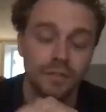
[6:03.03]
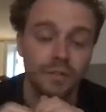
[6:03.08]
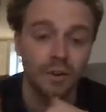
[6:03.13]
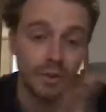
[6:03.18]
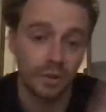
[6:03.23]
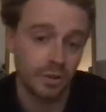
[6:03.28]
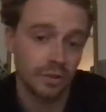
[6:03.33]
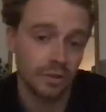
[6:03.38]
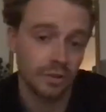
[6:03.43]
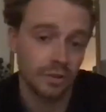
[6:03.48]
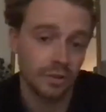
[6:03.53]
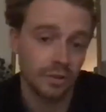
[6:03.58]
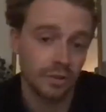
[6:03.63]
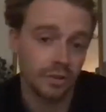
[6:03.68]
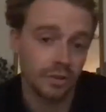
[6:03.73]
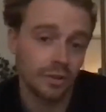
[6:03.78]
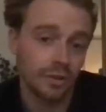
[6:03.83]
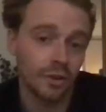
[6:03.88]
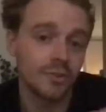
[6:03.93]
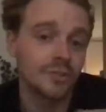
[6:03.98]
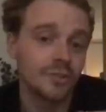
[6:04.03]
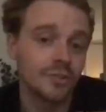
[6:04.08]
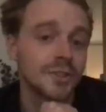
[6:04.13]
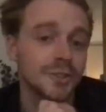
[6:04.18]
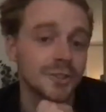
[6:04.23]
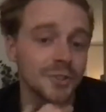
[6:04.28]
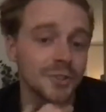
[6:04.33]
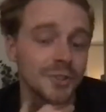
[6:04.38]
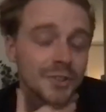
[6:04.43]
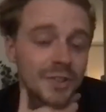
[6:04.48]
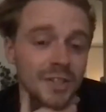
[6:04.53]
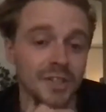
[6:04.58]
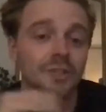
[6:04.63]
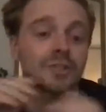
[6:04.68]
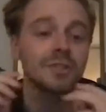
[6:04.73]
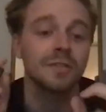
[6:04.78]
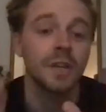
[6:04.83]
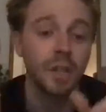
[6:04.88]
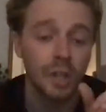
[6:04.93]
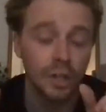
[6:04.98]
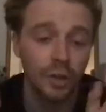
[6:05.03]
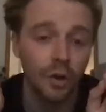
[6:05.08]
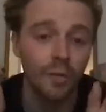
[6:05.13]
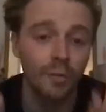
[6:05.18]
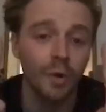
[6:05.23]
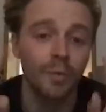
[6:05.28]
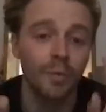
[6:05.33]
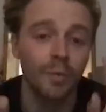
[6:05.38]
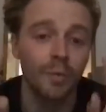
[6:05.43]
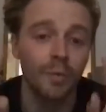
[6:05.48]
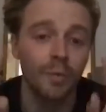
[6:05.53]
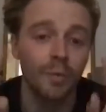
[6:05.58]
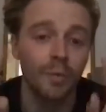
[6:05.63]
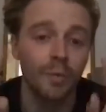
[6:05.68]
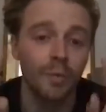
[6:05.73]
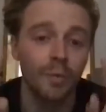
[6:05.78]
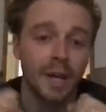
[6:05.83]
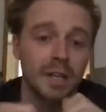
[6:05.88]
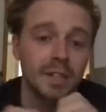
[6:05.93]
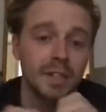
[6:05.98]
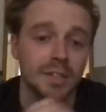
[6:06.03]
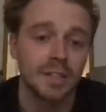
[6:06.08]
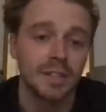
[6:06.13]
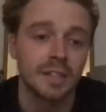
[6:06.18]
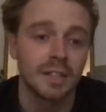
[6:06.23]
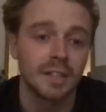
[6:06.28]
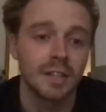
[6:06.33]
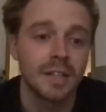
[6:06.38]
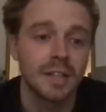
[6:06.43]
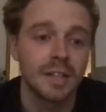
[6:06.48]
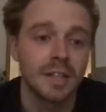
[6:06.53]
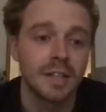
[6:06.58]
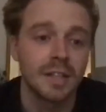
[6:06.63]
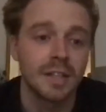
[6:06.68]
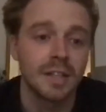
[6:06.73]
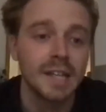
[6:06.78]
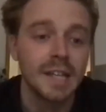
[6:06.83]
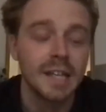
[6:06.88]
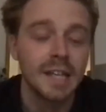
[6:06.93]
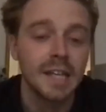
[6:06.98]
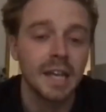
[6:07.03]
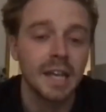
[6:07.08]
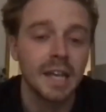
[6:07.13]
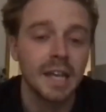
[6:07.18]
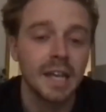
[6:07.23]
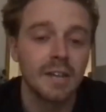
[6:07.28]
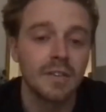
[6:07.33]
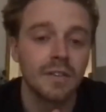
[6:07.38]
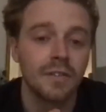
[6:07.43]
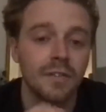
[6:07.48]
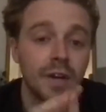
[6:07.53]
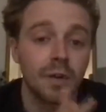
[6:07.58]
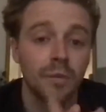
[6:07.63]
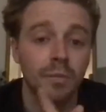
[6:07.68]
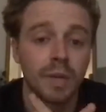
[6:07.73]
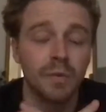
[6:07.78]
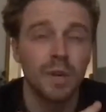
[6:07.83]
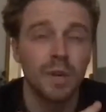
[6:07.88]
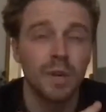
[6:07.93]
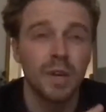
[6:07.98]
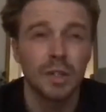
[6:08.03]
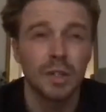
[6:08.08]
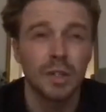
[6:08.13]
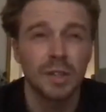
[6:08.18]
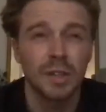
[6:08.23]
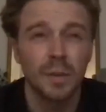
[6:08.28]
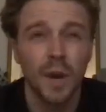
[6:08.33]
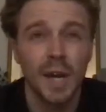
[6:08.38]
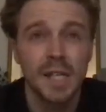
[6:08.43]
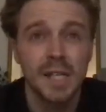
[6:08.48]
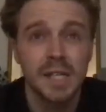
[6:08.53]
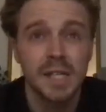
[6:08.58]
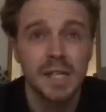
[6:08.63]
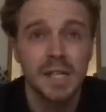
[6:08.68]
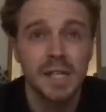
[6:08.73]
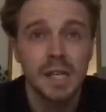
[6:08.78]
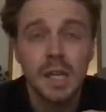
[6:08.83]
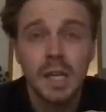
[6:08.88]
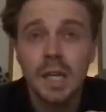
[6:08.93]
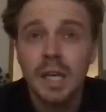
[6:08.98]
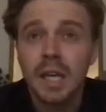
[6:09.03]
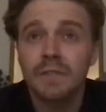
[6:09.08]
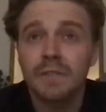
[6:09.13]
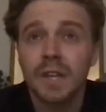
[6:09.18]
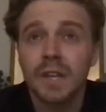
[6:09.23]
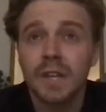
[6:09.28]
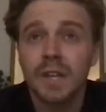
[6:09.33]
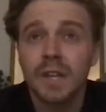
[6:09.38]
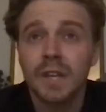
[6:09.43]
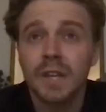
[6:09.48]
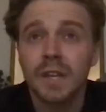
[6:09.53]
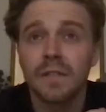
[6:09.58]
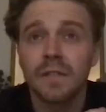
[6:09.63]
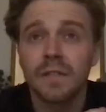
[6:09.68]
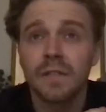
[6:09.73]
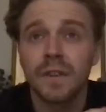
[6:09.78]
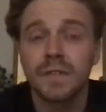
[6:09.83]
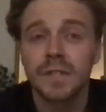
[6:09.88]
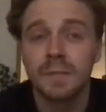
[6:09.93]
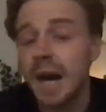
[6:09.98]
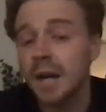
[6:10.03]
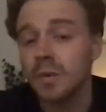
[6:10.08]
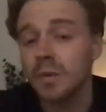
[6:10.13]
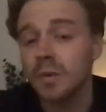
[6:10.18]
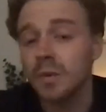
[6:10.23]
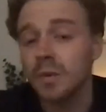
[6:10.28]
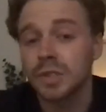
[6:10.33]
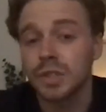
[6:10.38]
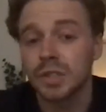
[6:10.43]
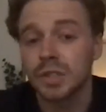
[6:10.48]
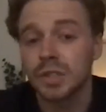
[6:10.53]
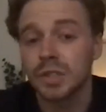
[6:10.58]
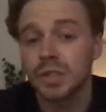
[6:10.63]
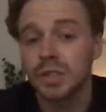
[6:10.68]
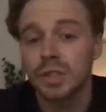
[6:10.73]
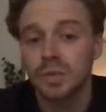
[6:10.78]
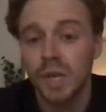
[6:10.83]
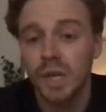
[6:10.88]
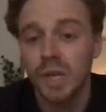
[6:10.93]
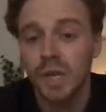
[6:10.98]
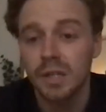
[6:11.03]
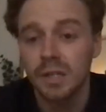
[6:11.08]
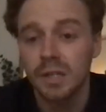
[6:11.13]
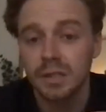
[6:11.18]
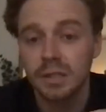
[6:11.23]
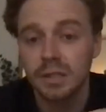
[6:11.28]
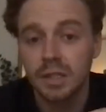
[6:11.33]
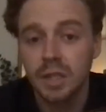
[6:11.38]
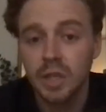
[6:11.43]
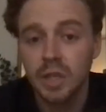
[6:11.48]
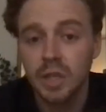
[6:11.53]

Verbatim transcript: off on onto the sort of normal yeah. person mm, mm-hmm. in film, because otherwise, if if if Tamara was just as weird